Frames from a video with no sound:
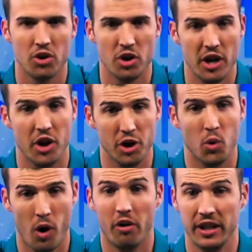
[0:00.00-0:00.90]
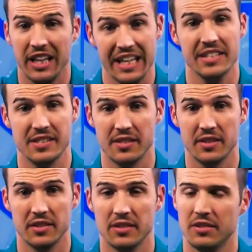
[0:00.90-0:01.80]
You need a good quality leads.
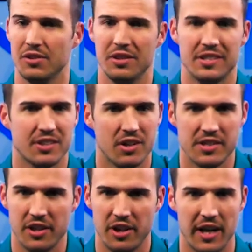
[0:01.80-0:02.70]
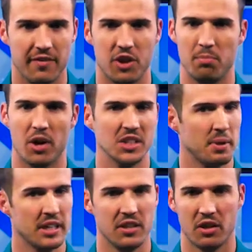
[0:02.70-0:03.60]
If it starts there, you gotta have a good prospect
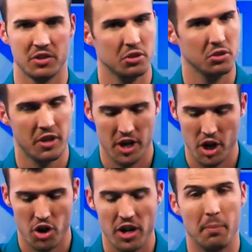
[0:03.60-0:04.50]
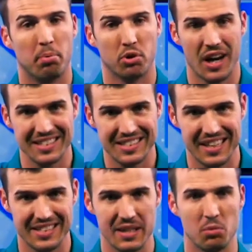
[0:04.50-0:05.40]
to talk to. You need a
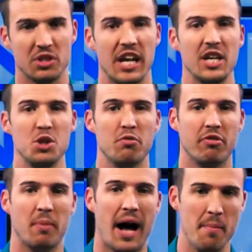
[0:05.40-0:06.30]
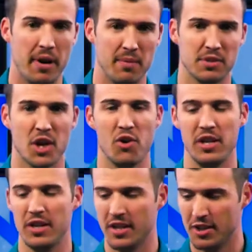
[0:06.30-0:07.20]
process that will take you from hi, my name's
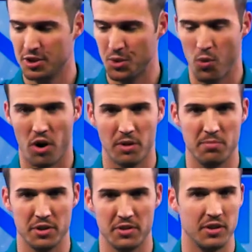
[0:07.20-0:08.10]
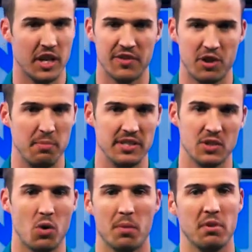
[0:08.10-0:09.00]
Cody to welcome to thanks for your business,
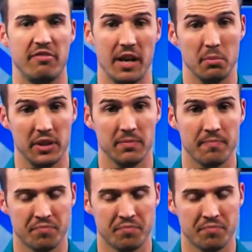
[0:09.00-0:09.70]
welcome to the family.